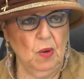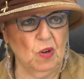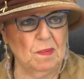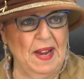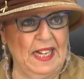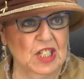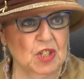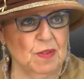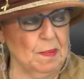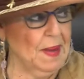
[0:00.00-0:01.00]
We
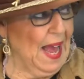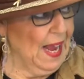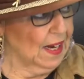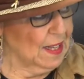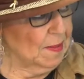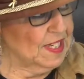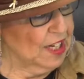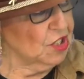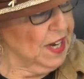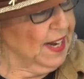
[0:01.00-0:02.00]
mainstream back. That means
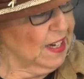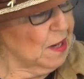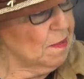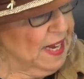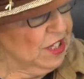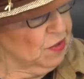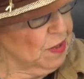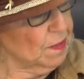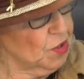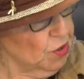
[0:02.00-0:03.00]
educated and
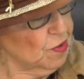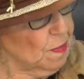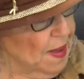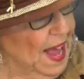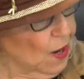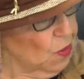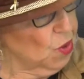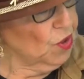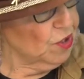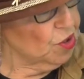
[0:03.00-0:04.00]
mainstream children back with
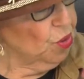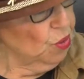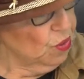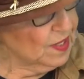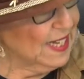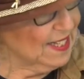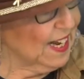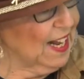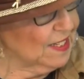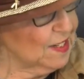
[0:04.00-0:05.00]
all their tools. That's the
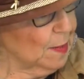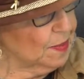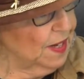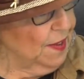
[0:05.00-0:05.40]
concept.